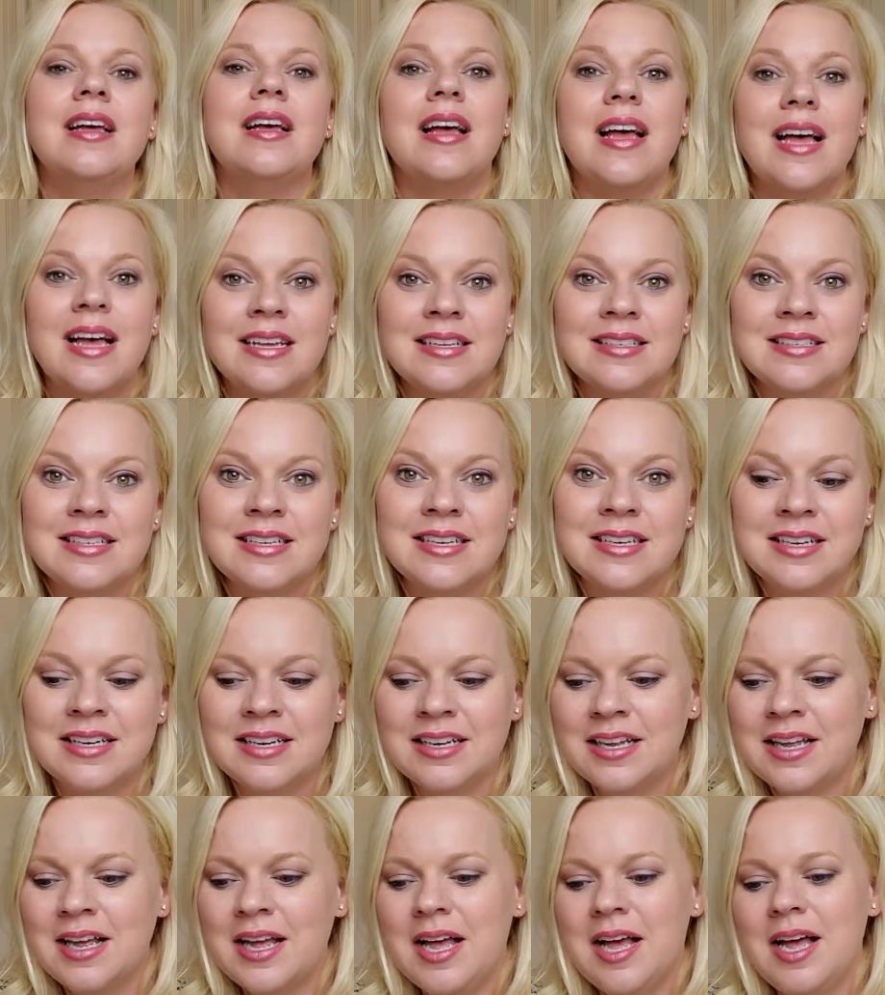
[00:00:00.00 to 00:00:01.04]
Hesed.
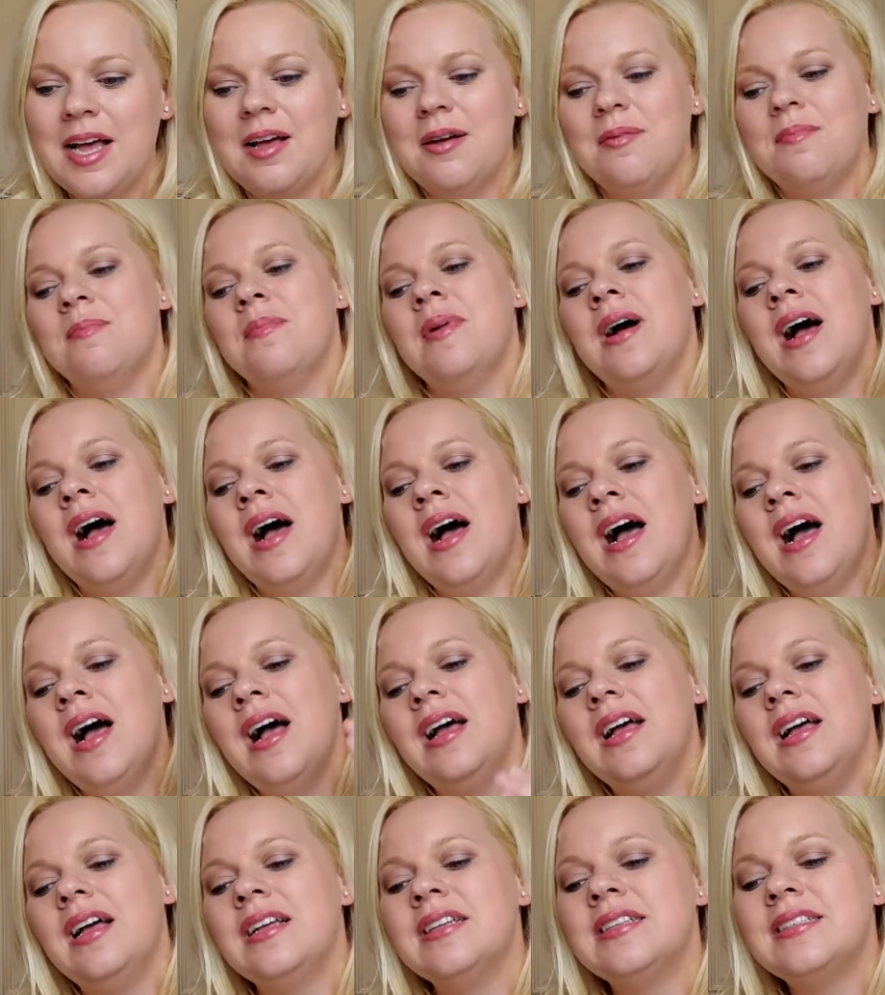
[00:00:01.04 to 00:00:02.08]
My
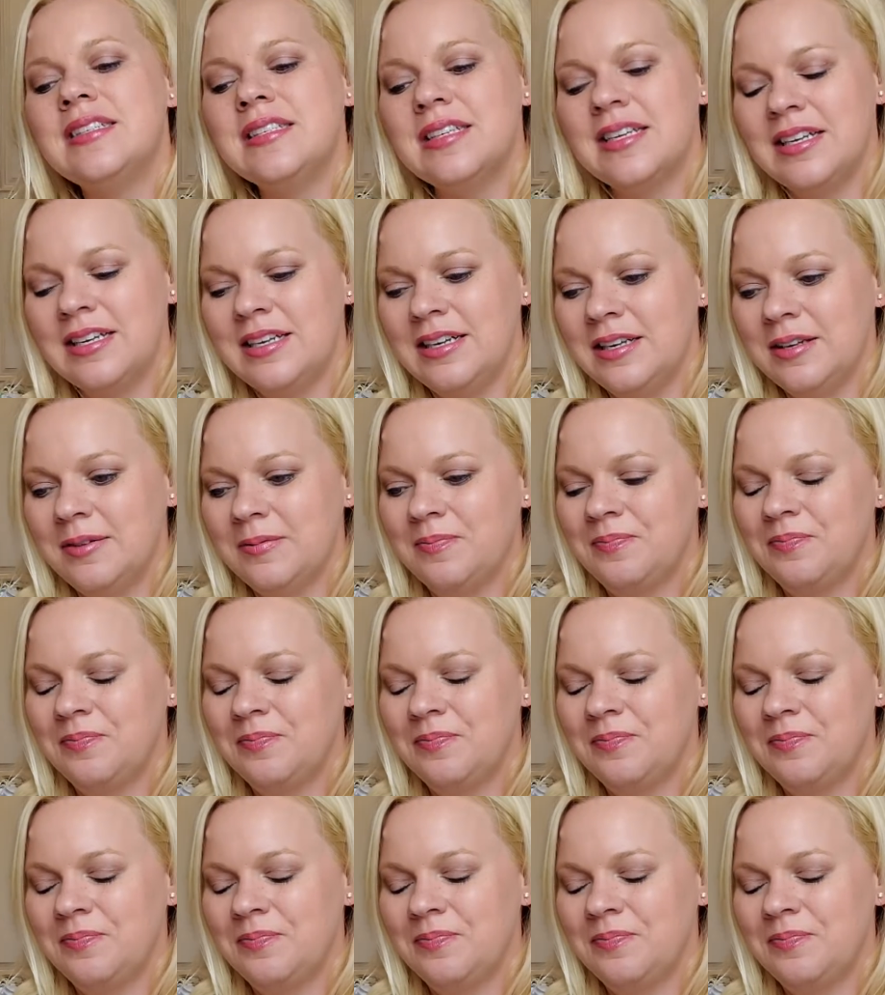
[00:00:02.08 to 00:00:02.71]
Hesed.